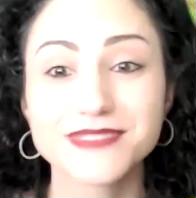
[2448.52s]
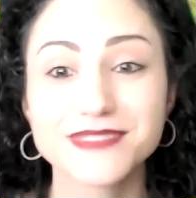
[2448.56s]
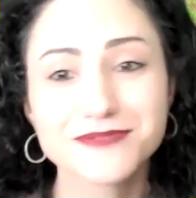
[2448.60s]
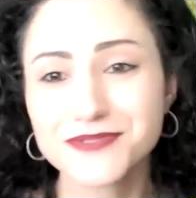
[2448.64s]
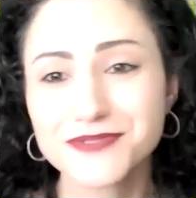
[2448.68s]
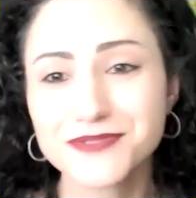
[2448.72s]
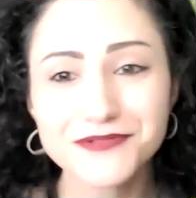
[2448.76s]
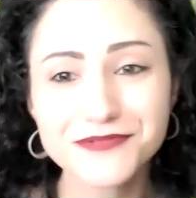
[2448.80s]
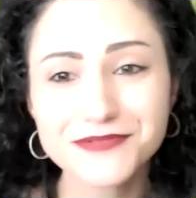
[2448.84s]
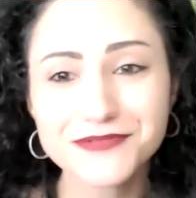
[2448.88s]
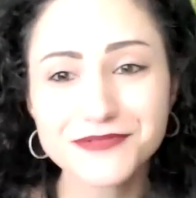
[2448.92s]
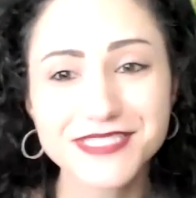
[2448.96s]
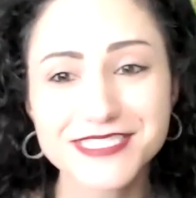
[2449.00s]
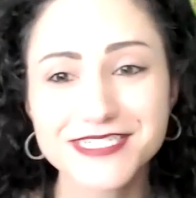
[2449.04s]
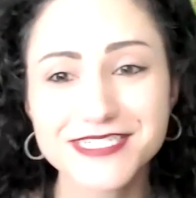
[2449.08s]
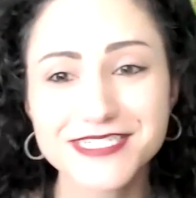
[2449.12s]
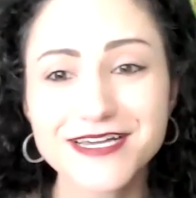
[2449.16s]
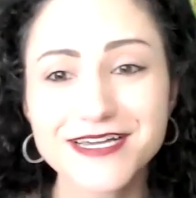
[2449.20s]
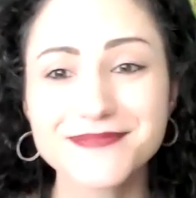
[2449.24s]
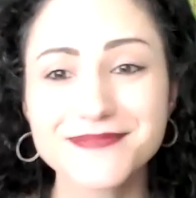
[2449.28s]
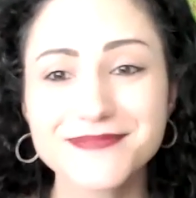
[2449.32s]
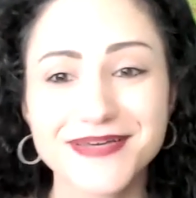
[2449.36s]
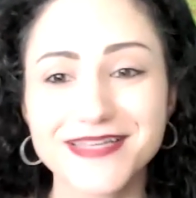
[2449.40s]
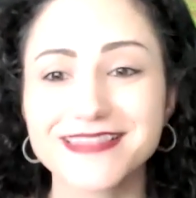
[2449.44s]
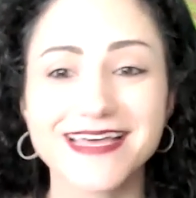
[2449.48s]
Because people really
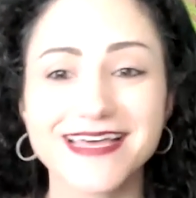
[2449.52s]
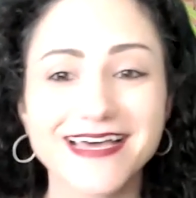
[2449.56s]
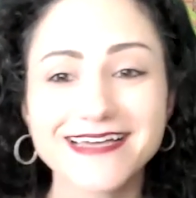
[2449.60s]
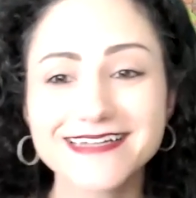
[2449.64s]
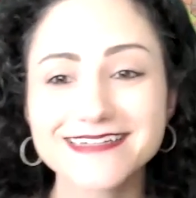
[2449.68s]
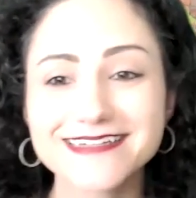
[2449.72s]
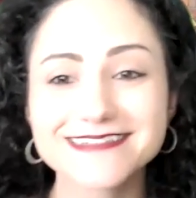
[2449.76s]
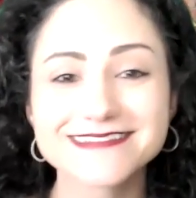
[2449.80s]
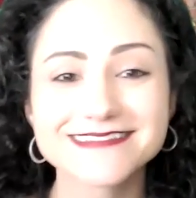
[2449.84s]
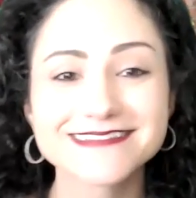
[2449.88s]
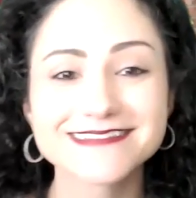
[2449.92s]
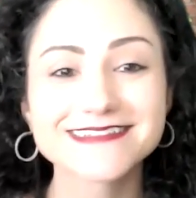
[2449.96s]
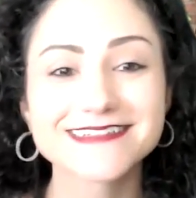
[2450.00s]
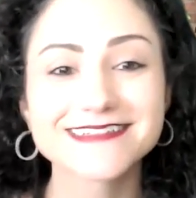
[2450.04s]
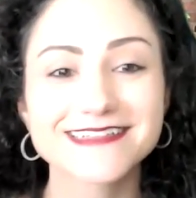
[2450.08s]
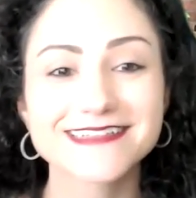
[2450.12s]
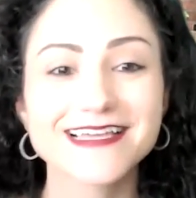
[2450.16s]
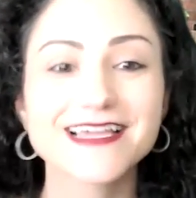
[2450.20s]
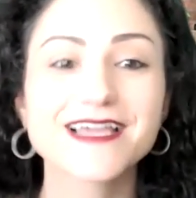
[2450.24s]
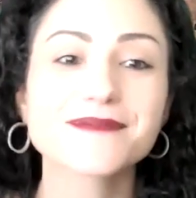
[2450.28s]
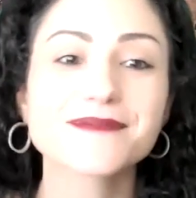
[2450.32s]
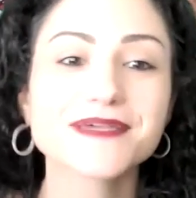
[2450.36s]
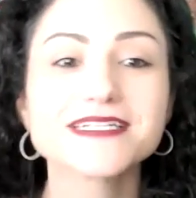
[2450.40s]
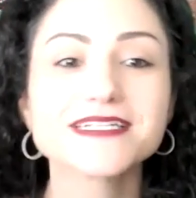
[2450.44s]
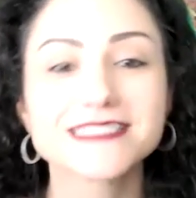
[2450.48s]
talk about that.
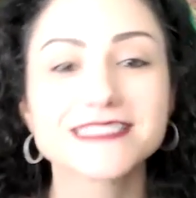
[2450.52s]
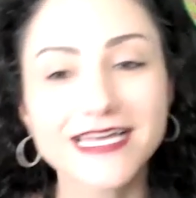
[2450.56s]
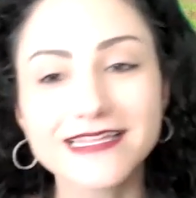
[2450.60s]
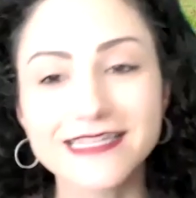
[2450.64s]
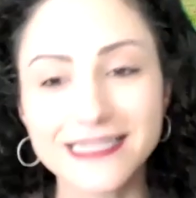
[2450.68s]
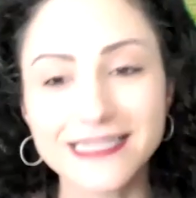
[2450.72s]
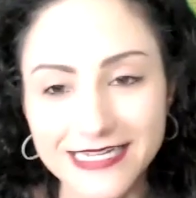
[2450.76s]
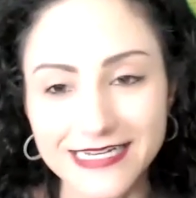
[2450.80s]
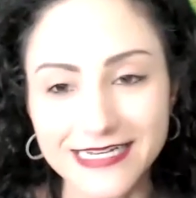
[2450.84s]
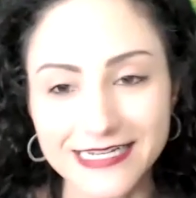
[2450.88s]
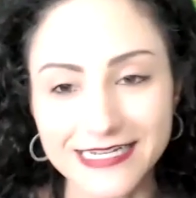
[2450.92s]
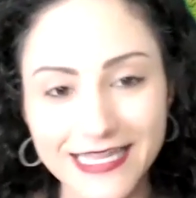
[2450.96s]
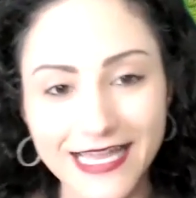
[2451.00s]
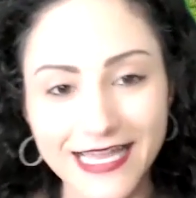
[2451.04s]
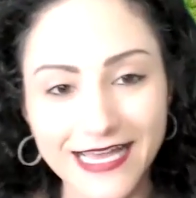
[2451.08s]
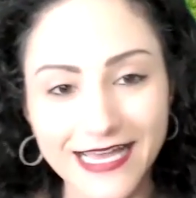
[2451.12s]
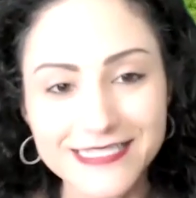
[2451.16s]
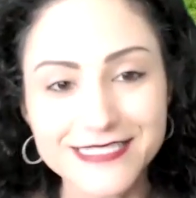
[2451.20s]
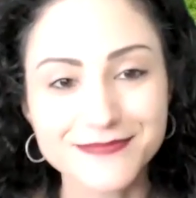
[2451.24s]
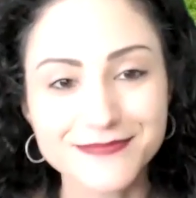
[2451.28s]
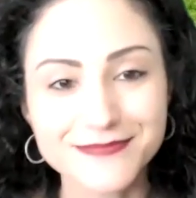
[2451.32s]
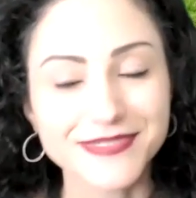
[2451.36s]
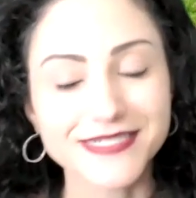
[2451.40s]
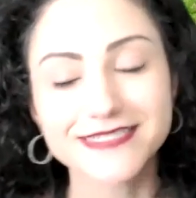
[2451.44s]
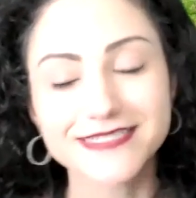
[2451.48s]
Delegating,
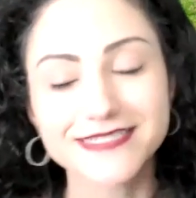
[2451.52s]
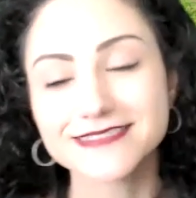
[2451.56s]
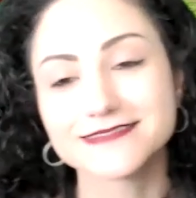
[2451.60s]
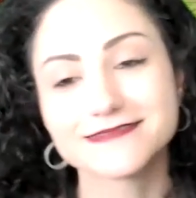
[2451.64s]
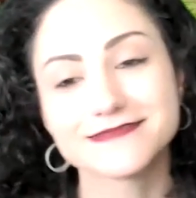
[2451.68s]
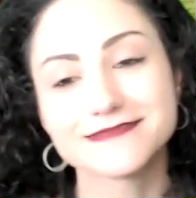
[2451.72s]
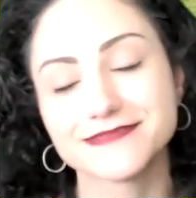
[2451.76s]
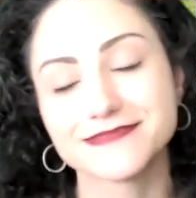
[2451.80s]
yes, but